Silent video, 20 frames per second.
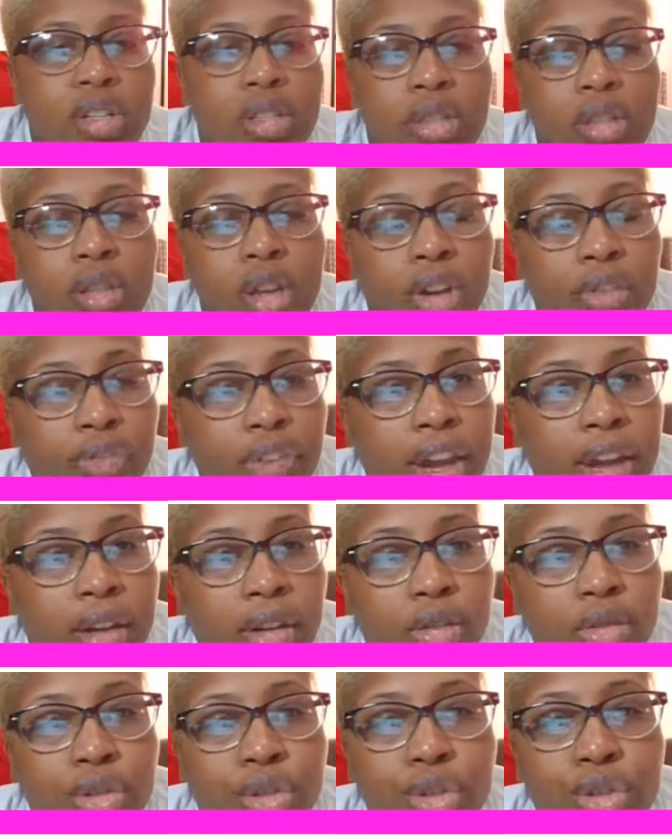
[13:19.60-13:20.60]
his stuff
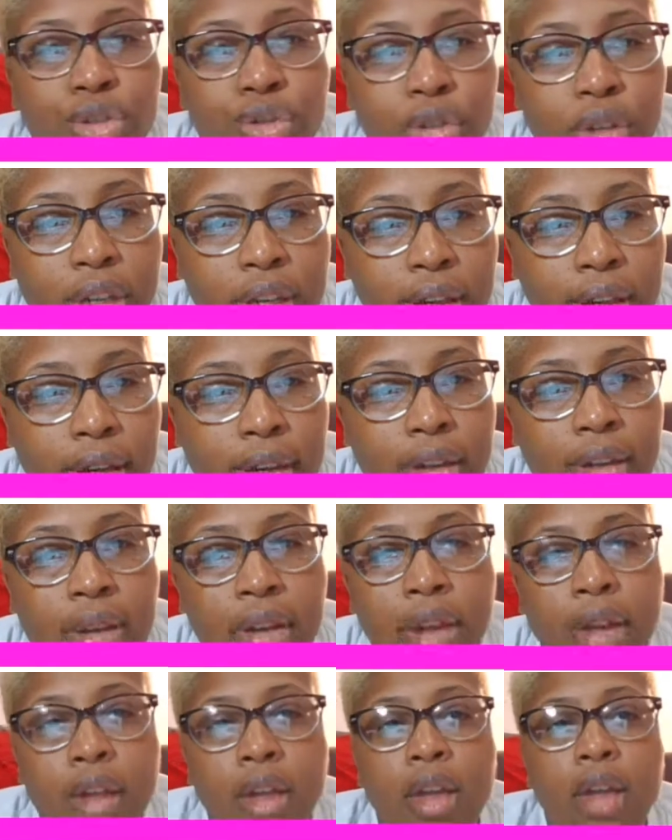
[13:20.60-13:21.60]
out on the street.